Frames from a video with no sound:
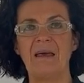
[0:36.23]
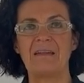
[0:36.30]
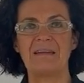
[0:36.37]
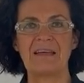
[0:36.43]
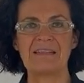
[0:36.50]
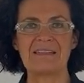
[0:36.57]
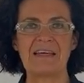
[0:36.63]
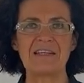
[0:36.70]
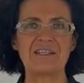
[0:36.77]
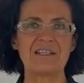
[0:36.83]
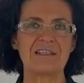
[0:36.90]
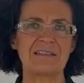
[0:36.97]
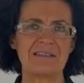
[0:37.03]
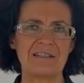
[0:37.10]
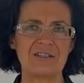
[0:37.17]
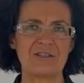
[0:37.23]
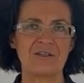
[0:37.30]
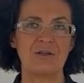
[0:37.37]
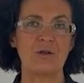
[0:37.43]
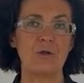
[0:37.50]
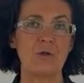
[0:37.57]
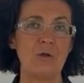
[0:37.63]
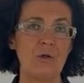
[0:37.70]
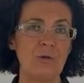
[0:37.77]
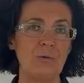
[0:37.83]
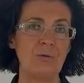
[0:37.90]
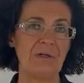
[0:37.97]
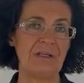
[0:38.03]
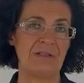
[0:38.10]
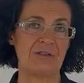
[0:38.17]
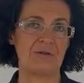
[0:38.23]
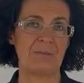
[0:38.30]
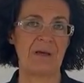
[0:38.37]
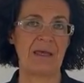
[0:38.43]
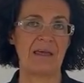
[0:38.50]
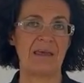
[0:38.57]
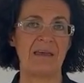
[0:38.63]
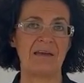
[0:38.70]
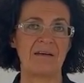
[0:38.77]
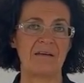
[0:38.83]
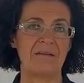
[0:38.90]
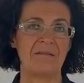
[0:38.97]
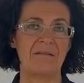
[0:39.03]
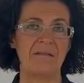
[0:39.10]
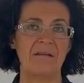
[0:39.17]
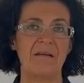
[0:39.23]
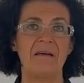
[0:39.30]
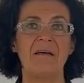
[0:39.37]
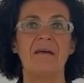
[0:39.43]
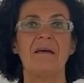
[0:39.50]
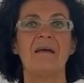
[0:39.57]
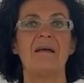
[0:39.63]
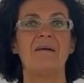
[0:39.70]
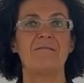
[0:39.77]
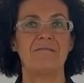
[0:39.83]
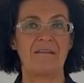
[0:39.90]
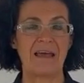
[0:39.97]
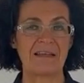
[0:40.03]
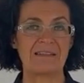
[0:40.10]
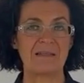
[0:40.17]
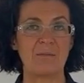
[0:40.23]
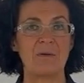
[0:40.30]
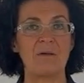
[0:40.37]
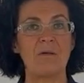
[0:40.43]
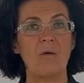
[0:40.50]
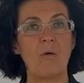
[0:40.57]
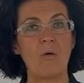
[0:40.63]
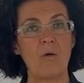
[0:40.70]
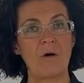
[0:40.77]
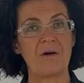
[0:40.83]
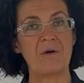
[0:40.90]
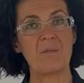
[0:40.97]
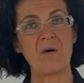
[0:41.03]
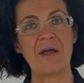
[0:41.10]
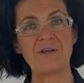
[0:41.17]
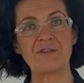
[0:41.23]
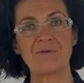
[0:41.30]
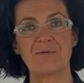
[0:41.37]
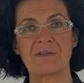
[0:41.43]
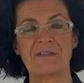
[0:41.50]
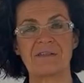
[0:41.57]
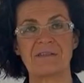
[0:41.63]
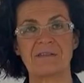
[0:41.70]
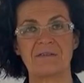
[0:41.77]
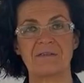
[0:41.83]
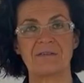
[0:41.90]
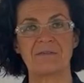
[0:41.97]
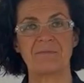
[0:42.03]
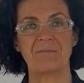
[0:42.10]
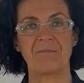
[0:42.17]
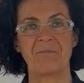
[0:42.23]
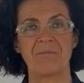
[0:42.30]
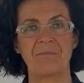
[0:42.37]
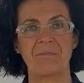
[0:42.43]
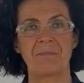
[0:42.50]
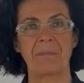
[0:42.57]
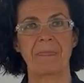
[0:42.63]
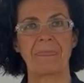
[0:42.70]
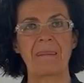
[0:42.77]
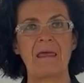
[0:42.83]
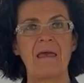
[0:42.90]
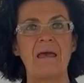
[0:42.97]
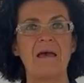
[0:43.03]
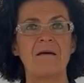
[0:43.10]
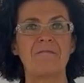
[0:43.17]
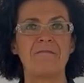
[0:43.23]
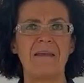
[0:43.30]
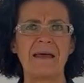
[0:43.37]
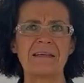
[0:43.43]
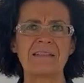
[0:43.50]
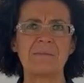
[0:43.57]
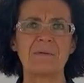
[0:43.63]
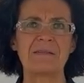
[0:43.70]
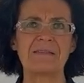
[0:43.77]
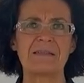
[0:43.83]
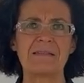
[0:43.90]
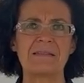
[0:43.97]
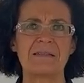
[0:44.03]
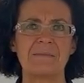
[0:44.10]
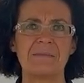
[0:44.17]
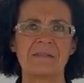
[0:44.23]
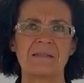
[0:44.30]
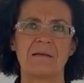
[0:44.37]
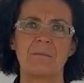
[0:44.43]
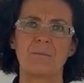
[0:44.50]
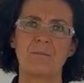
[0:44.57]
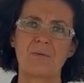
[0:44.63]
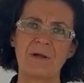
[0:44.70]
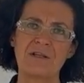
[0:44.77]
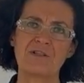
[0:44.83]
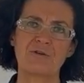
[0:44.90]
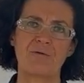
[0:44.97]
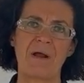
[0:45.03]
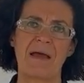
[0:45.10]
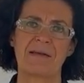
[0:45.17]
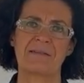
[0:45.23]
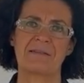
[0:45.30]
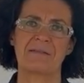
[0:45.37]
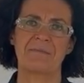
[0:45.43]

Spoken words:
The essential decision you need to make here: flexible or abrasion resistant. Flexible systems bridge cracks.